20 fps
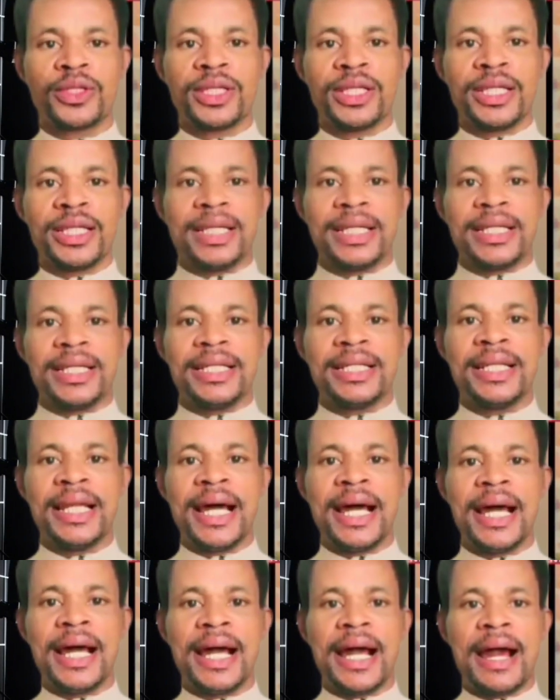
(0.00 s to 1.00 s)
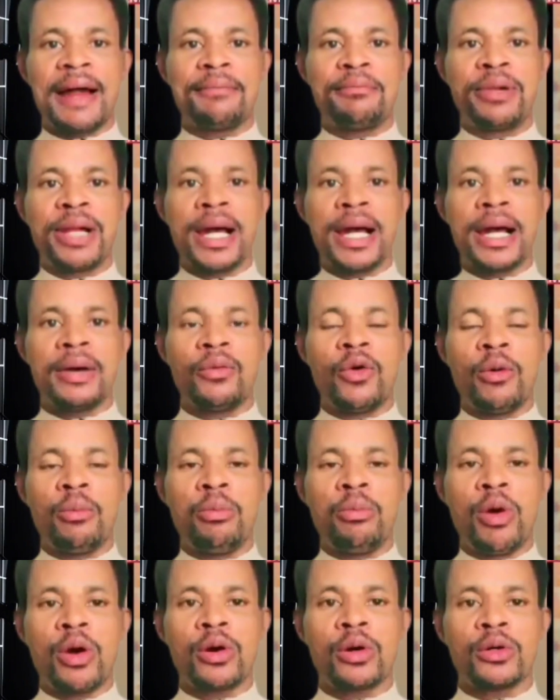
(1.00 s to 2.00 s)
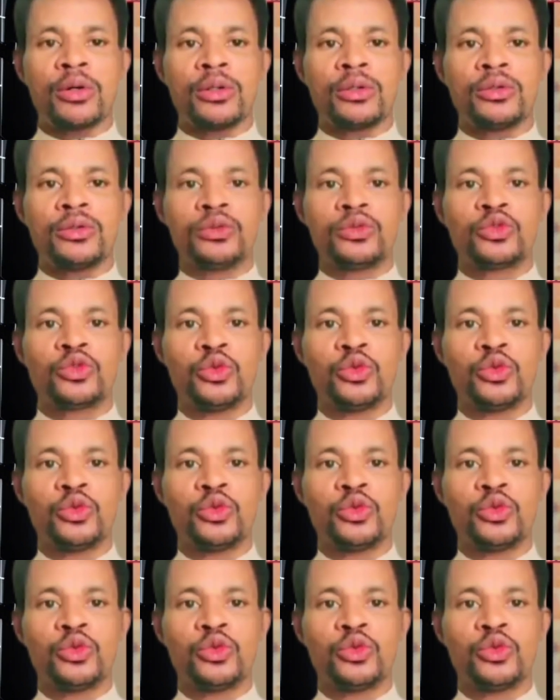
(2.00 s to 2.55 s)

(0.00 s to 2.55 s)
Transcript: no so auto the 7th. In the